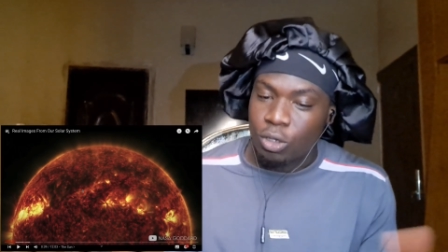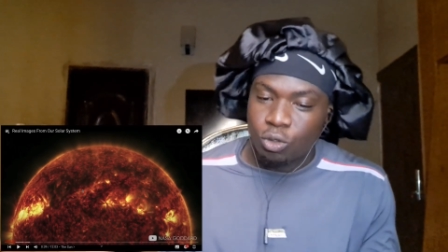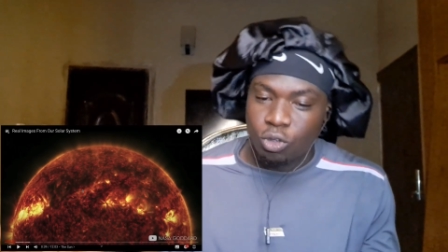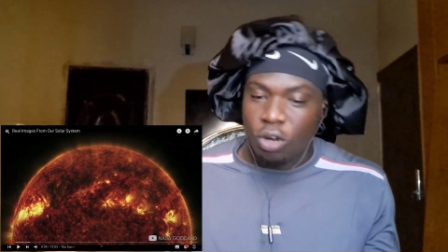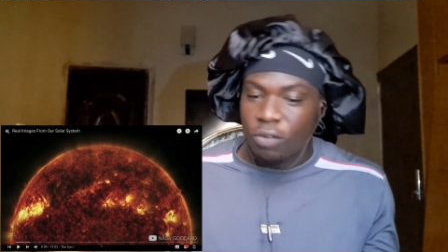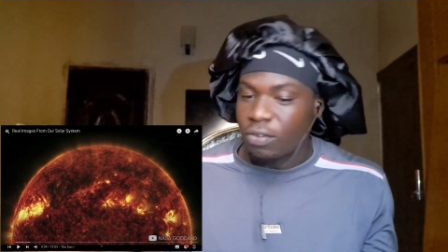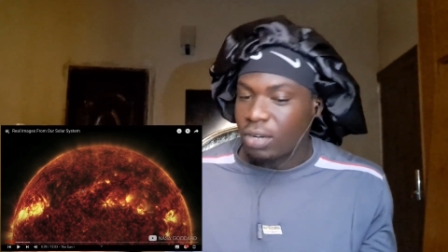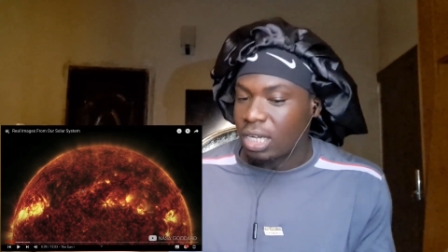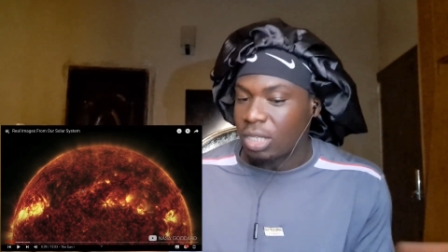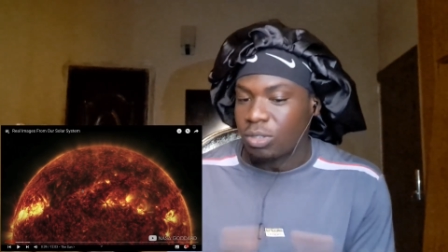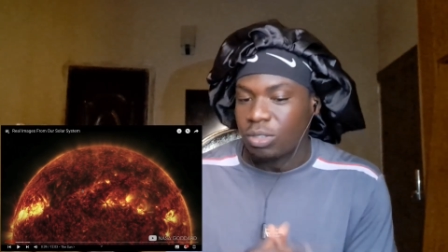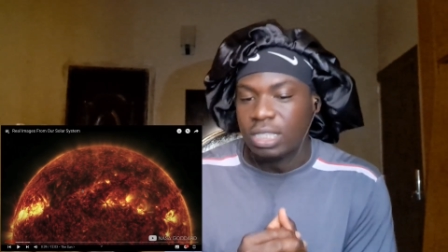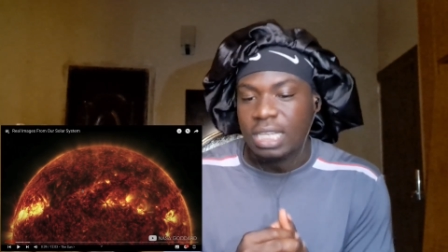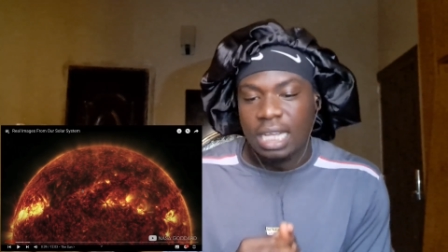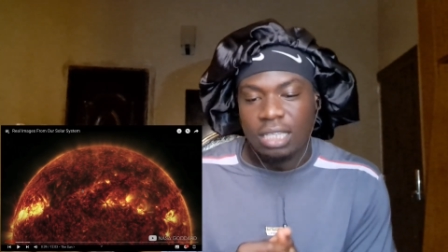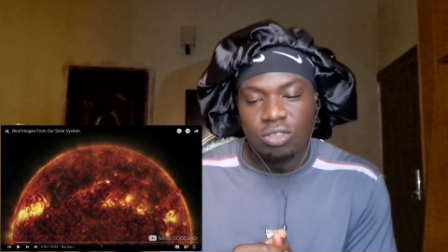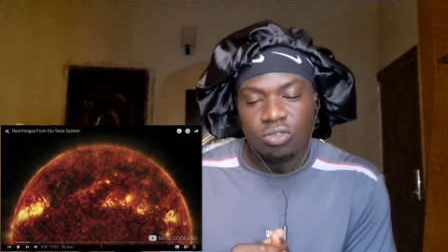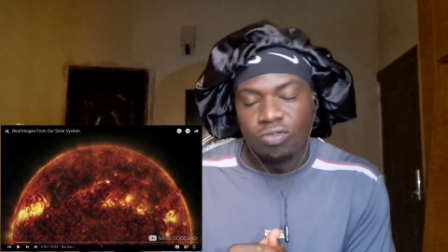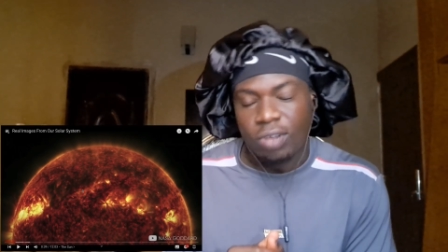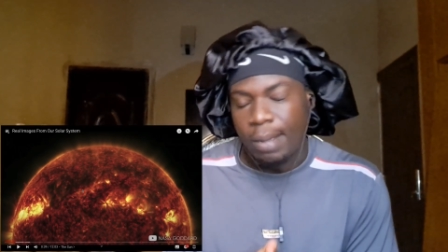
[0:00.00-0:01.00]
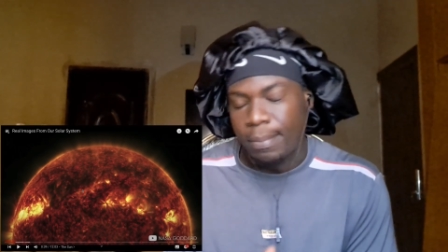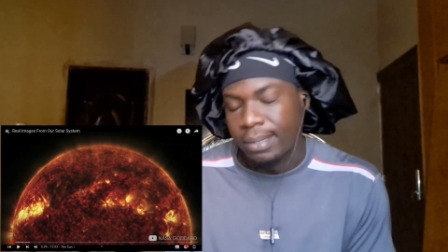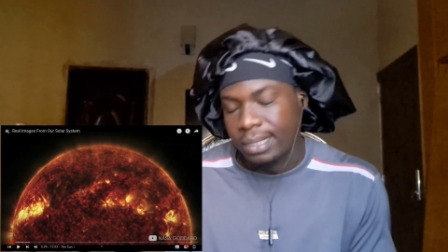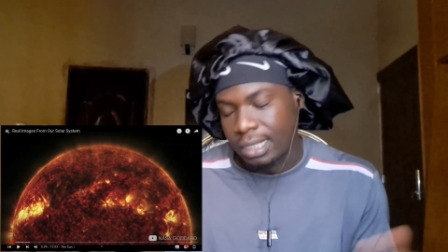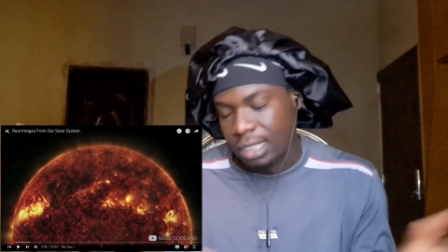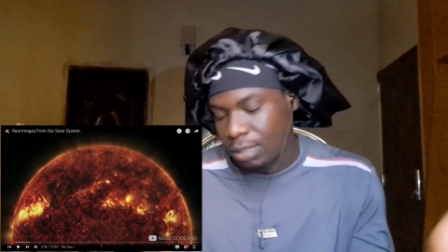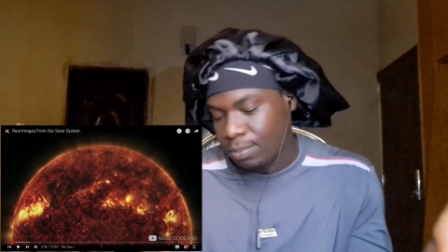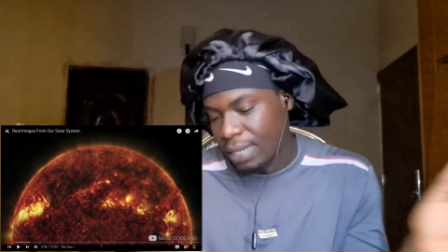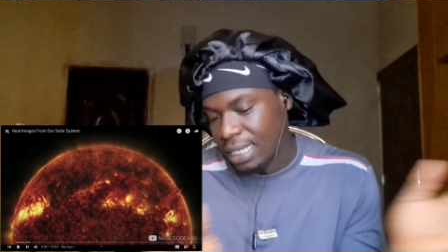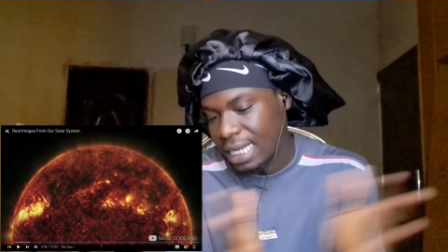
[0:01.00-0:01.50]
do not forget to hit that subscribe
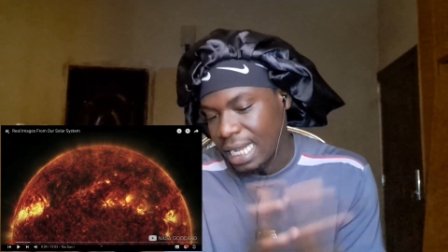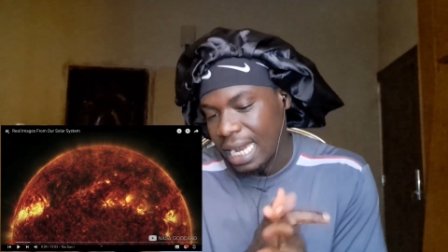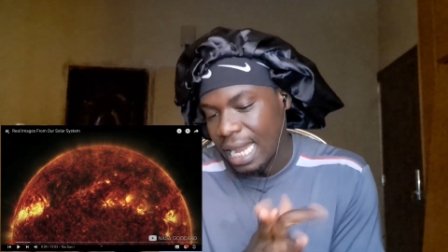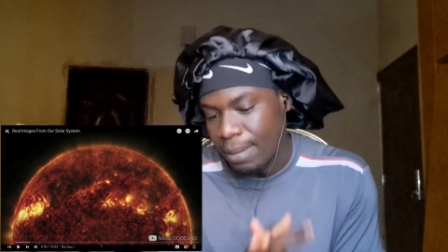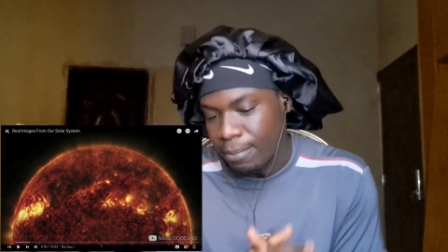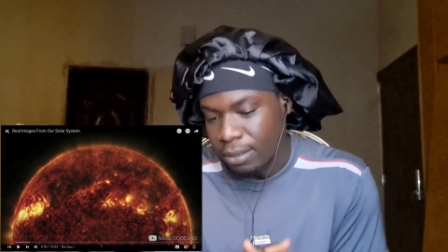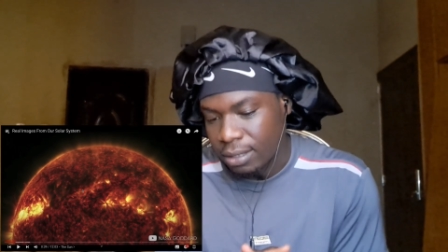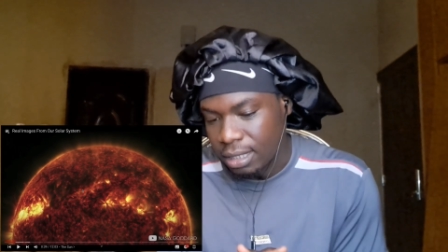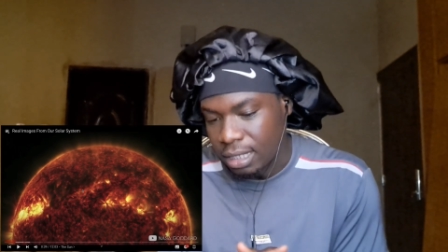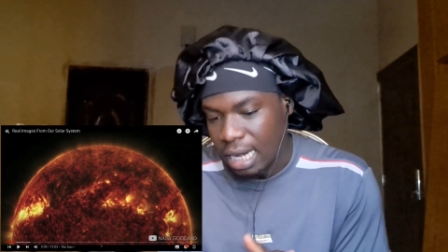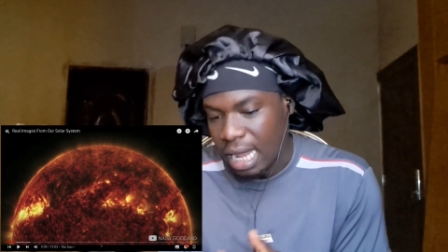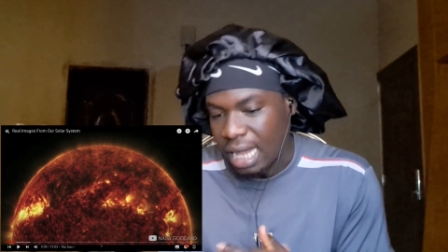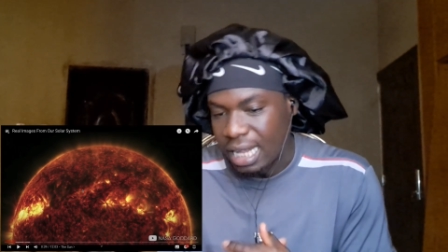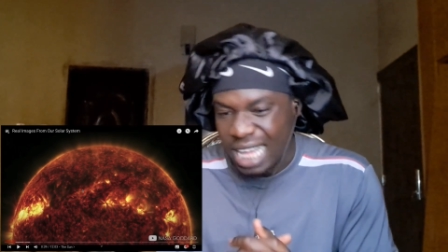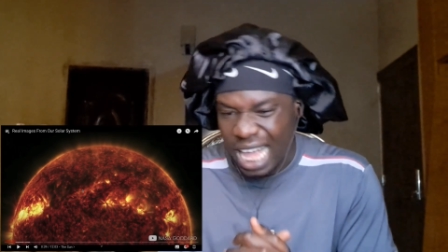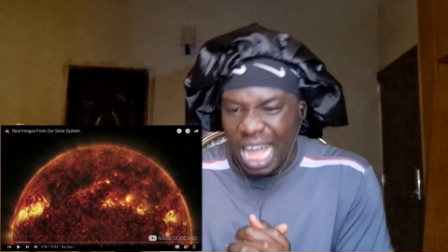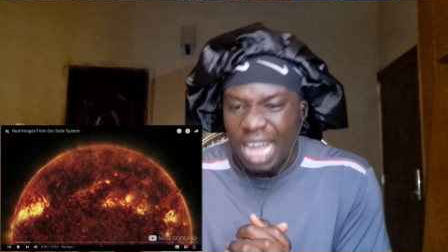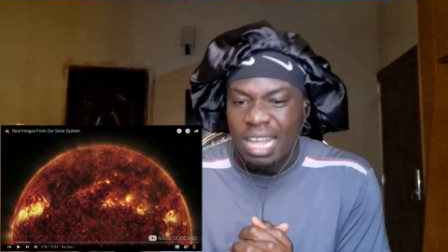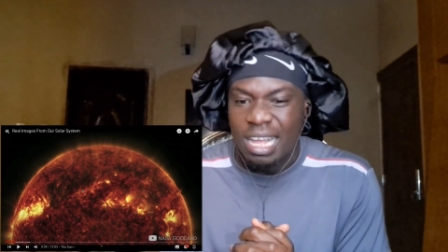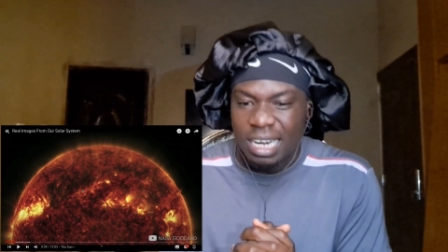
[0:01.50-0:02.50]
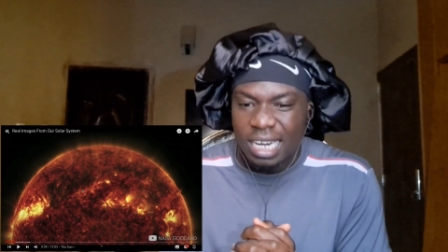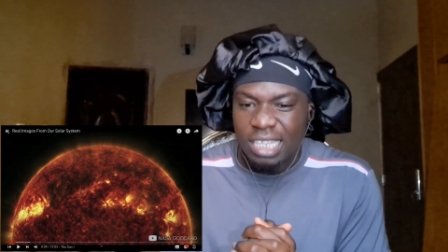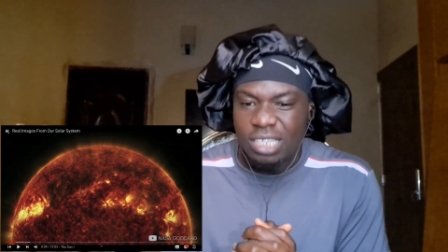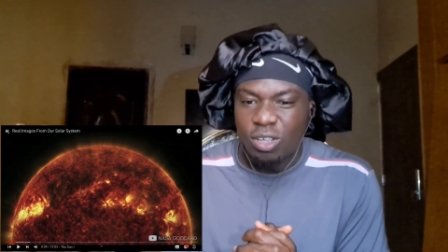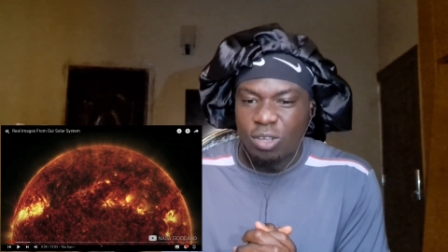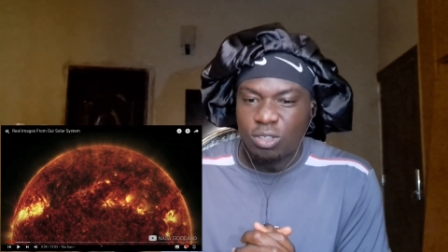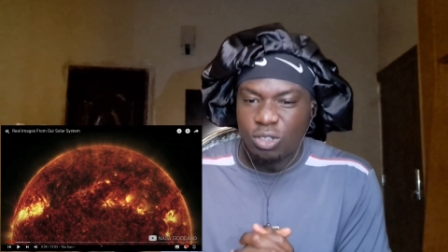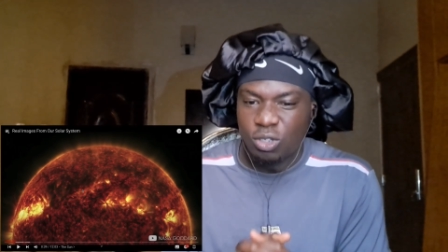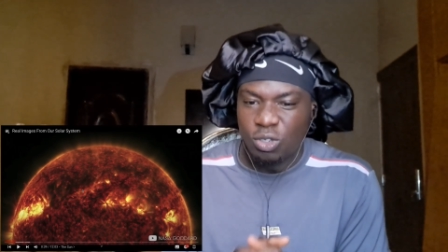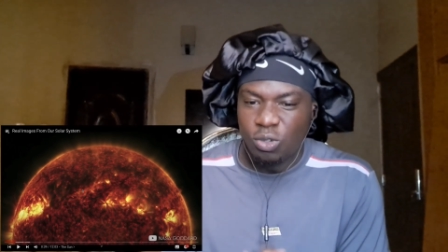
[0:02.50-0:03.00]
button, smash that like button, and yeah,
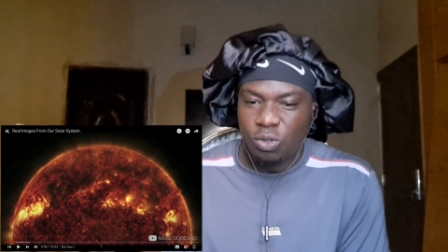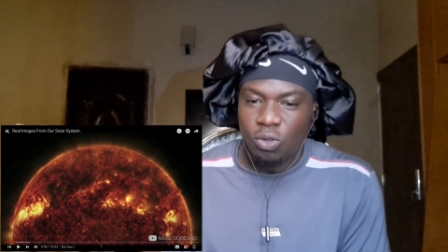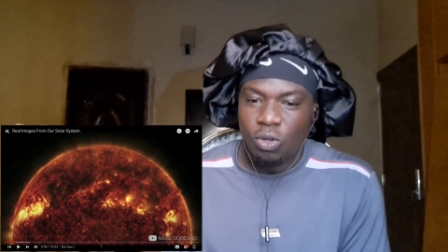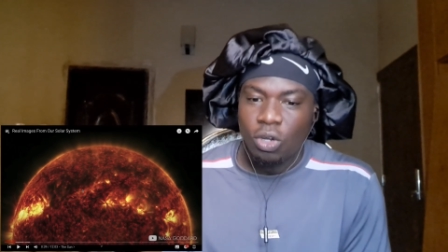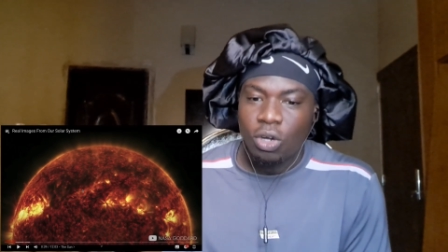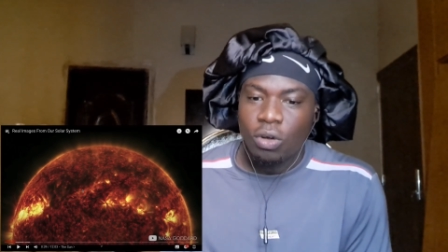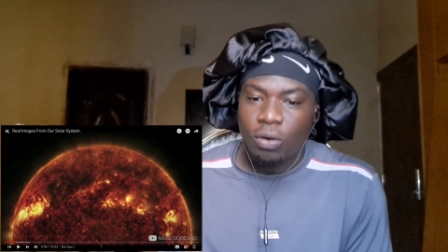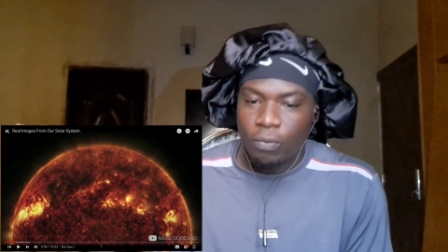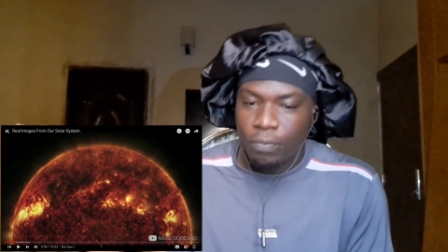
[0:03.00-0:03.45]
let's continue.